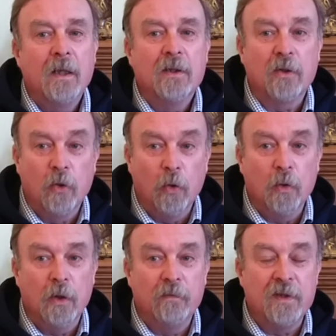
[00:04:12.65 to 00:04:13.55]
The
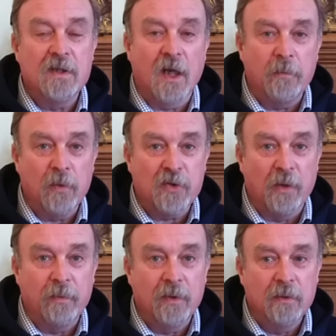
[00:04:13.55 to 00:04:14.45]
call of
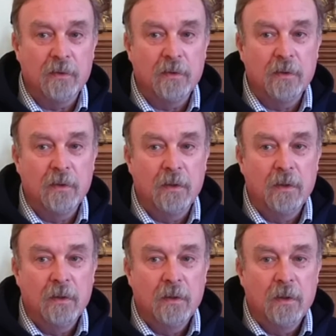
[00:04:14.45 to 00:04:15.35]
discipleship.
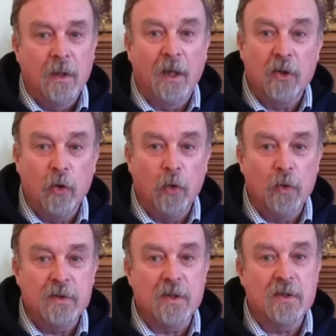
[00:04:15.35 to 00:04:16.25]
A
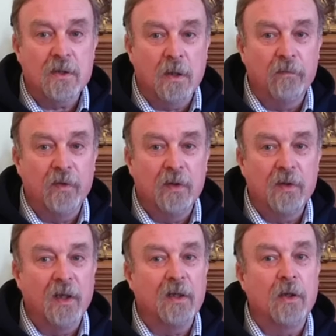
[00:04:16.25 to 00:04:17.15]
call to discover
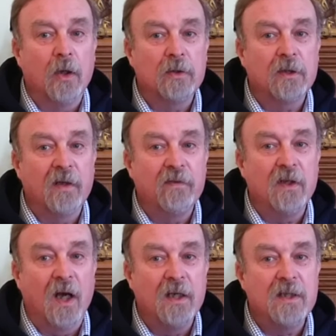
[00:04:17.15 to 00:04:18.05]
their
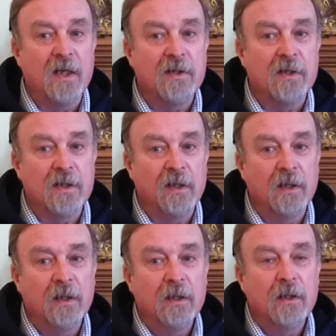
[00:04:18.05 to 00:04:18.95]
God-given identity
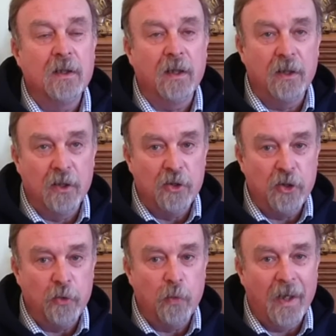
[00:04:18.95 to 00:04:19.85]
in a
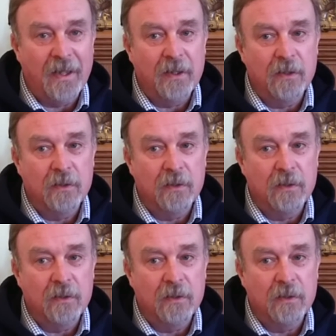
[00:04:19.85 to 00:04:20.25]
new way.